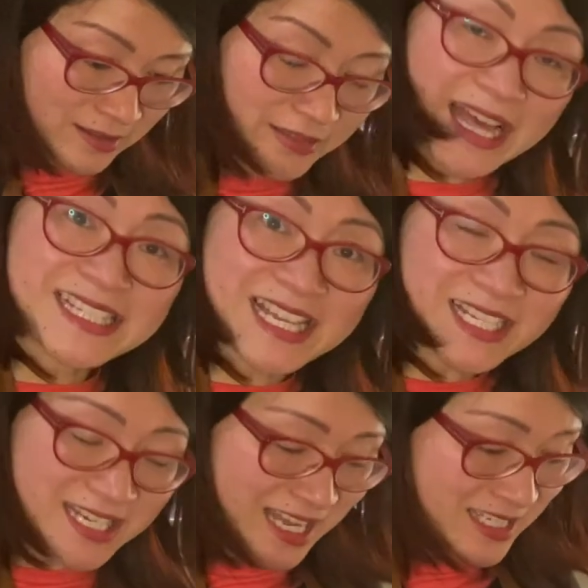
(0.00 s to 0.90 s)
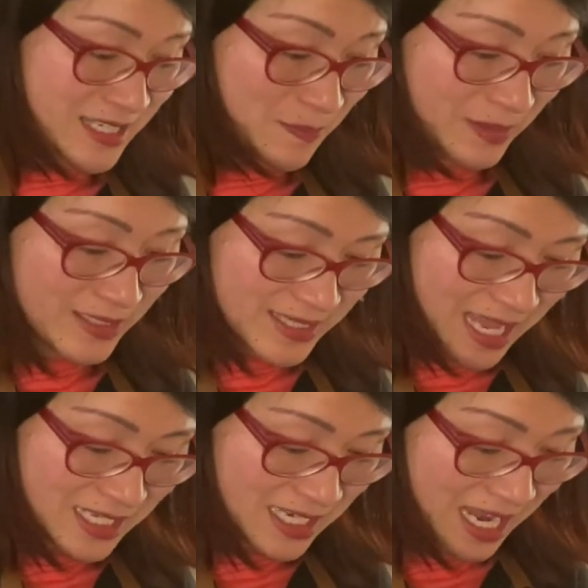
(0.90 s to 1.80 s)
that's it, as simple as
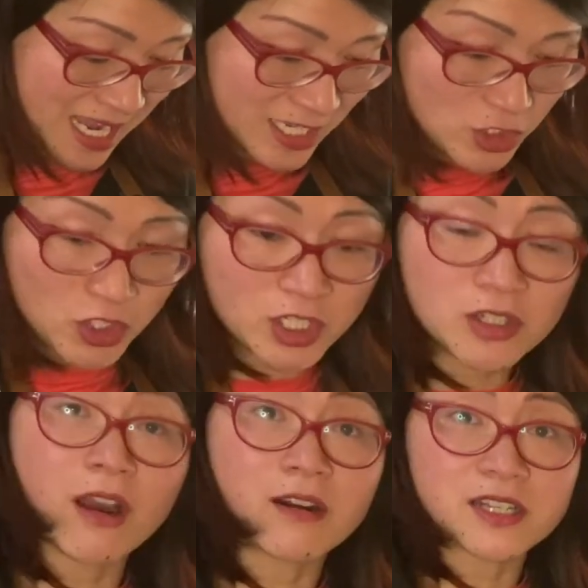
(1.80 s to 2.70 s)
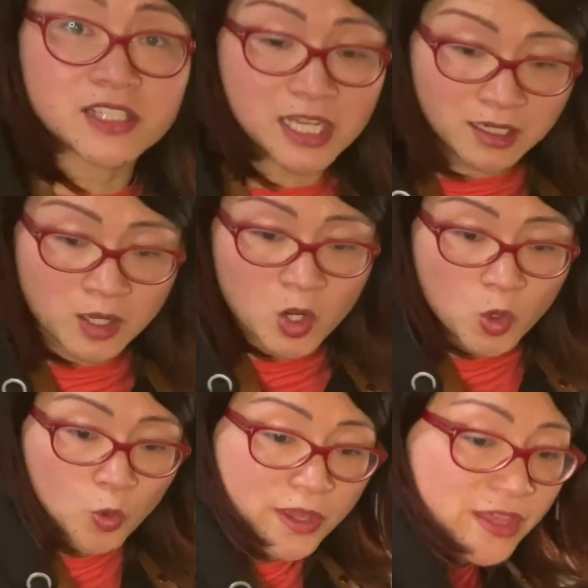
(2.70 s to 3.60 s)
that. And you can garnish it
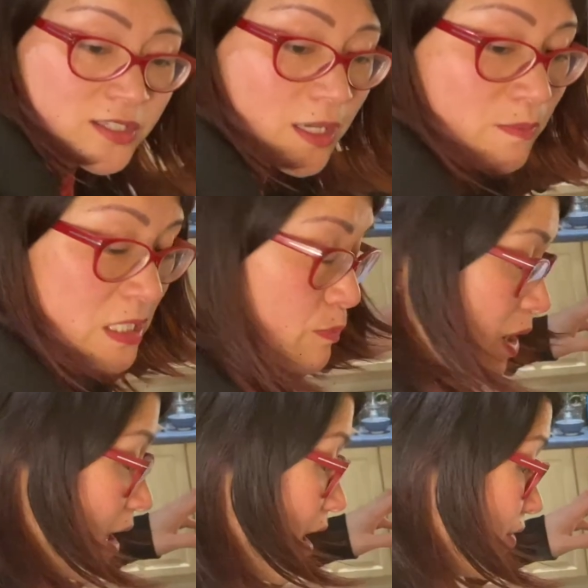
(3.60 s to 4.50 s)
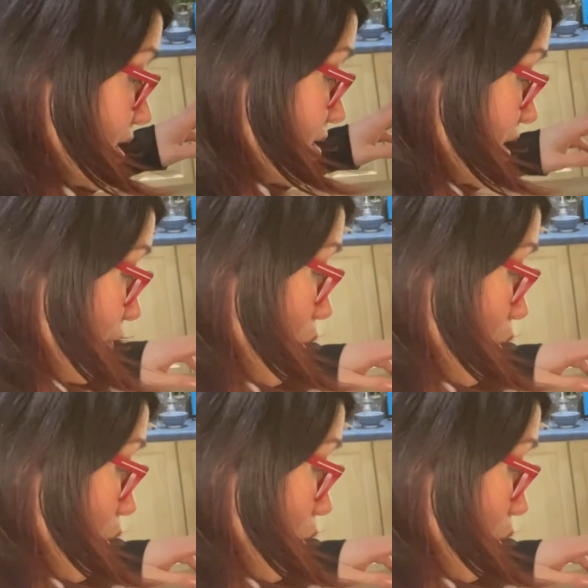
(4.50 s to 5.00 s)
with some spring onions if